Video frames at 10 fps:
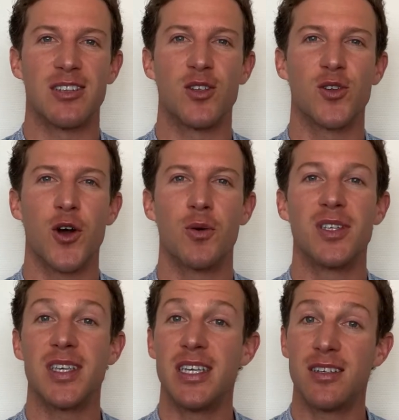It's not
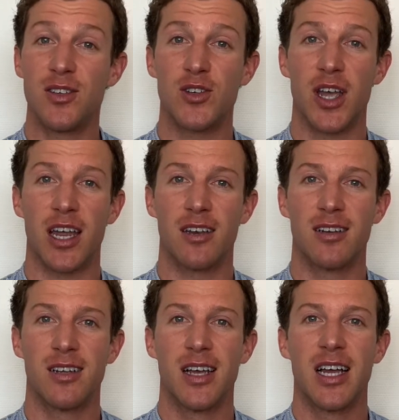always easy to get,
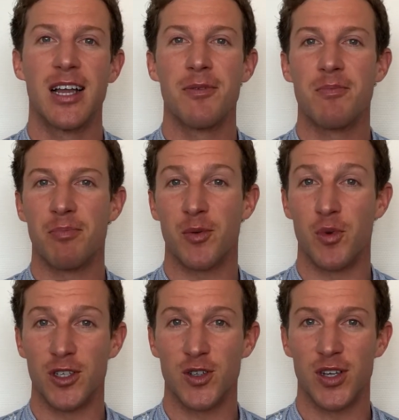but
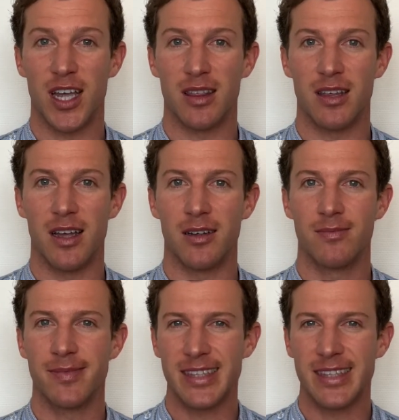once you get there,